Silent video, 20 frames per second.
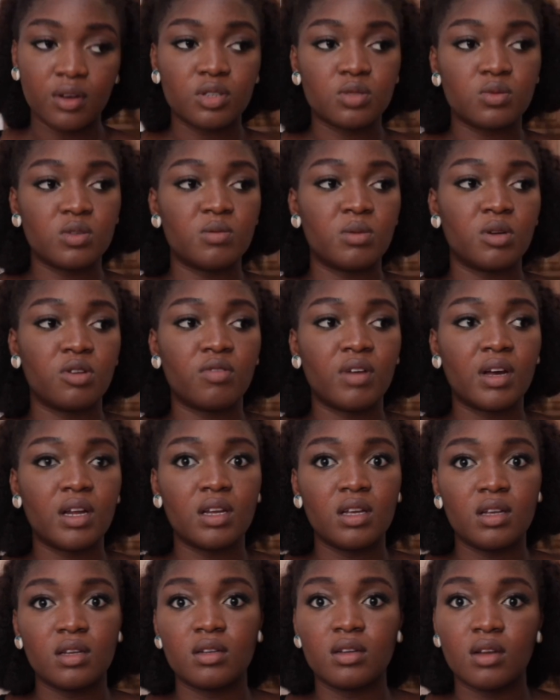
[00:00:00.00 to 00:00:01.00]
we've been
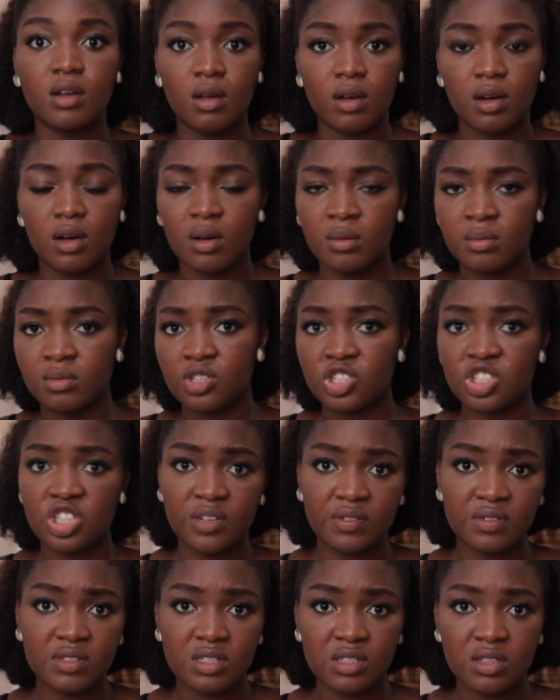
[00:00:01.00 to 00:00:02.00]
running
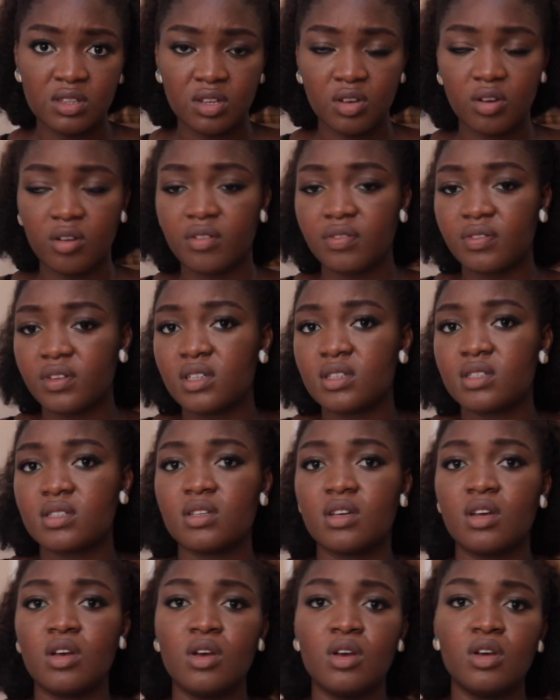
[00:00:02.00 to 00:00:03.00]
shifts in the office.
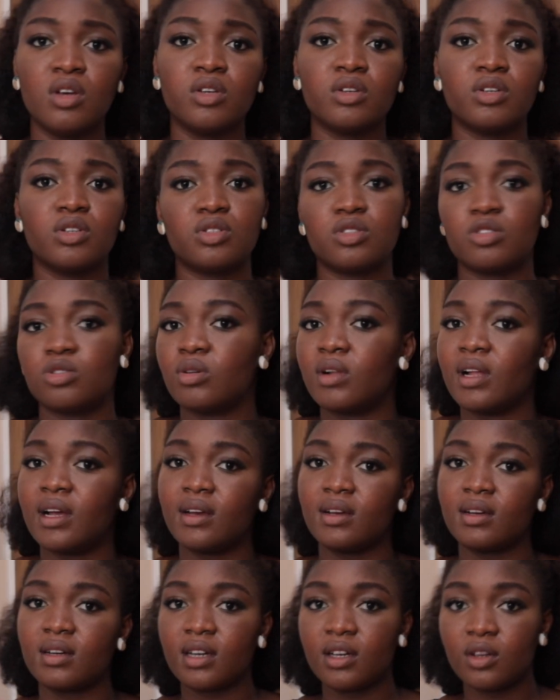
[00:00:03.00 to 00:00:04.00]
So
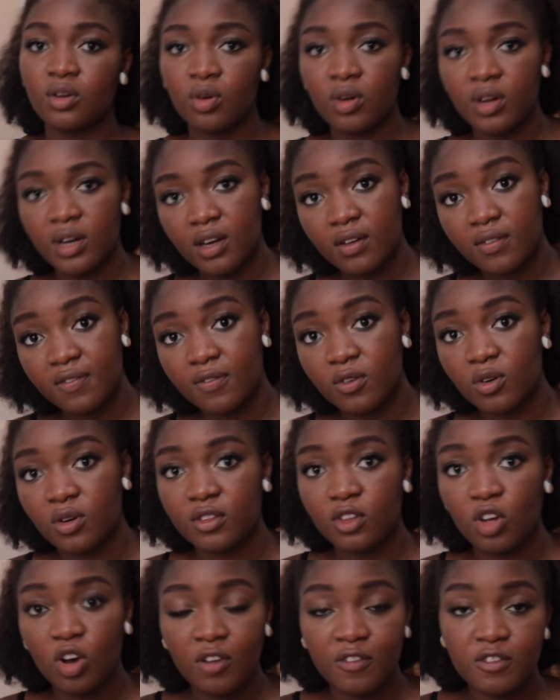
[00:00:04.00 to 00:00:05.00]
like, in order for
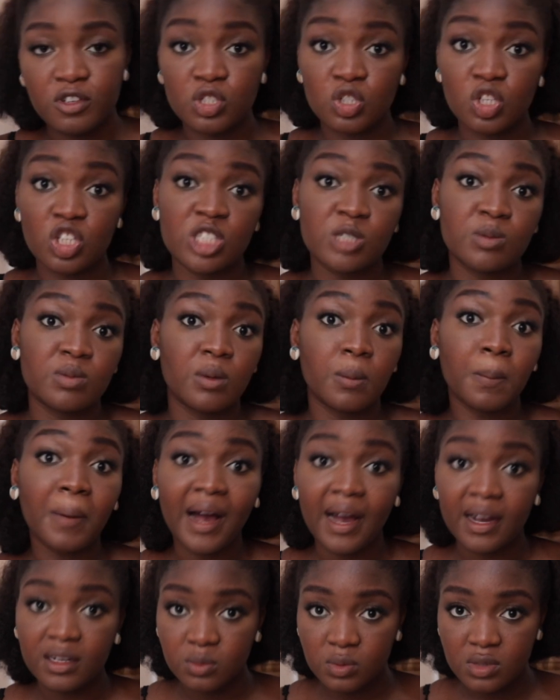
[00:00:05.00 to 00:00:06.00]
the office not to be
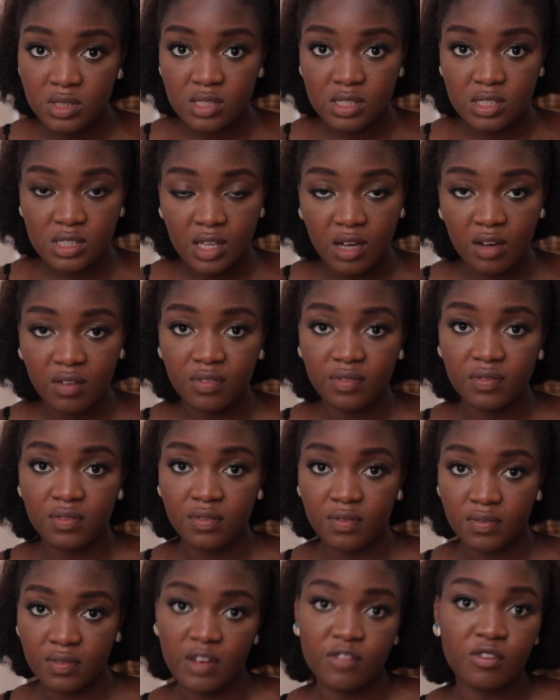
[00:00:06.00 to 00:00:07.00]
packed with stuff,
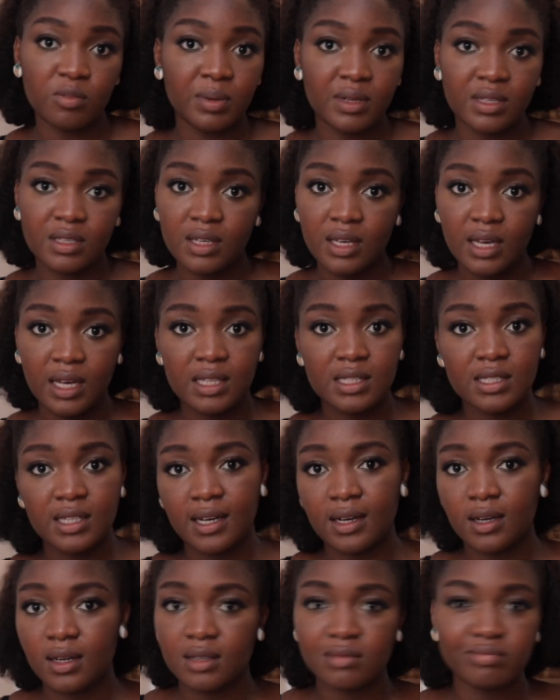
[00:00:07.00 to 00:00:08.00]
everybody gets
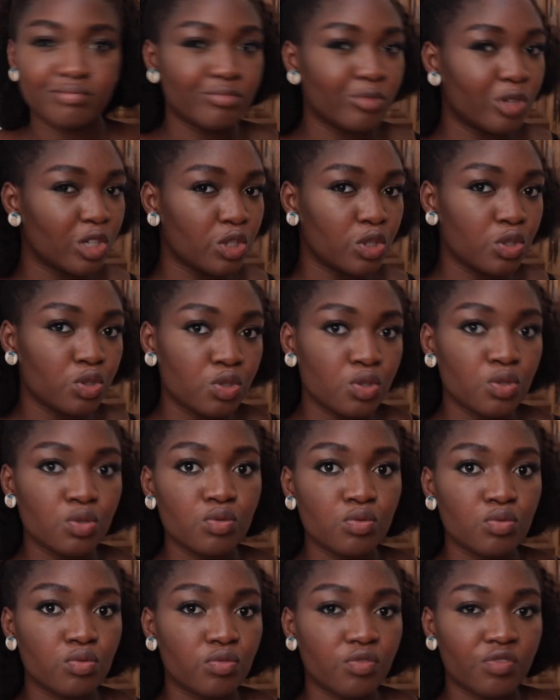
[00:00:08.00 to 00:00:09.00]
like 1 or
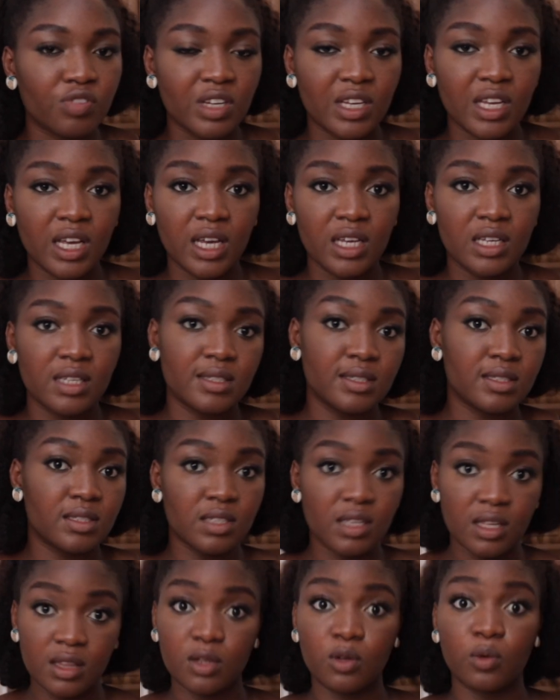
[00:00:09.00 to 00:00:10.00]
2 free days
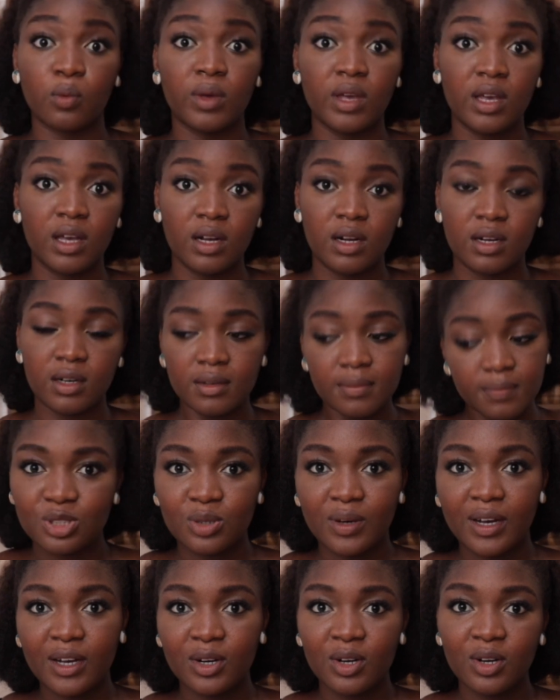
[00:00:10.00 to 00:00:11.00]
in a week.
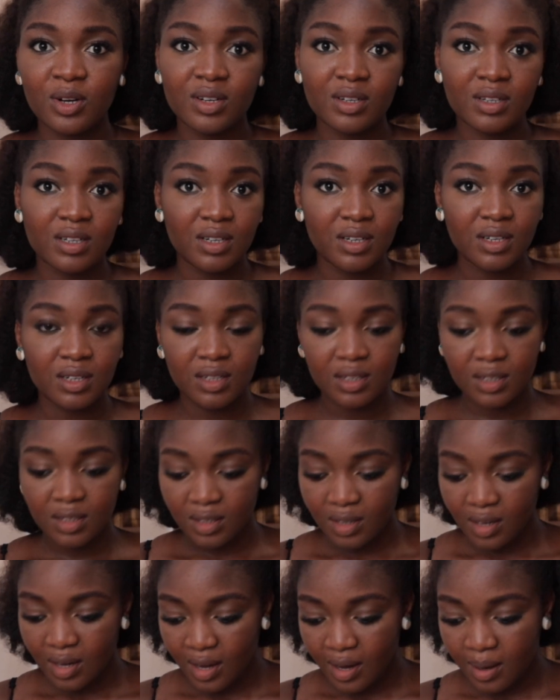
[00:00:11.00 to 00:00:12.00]
So I got
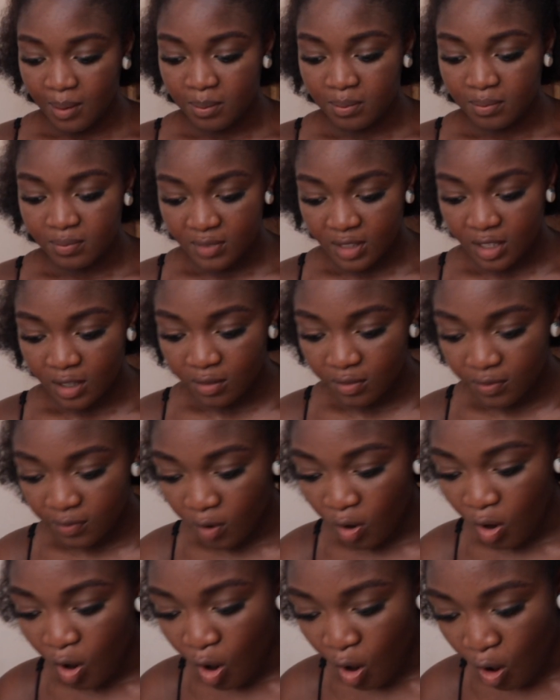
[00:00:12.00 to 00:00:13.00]
day
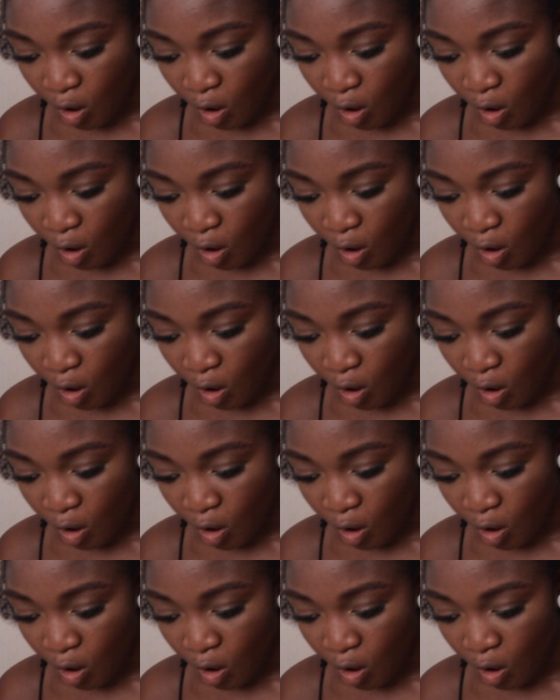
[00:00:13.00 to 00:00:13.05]
4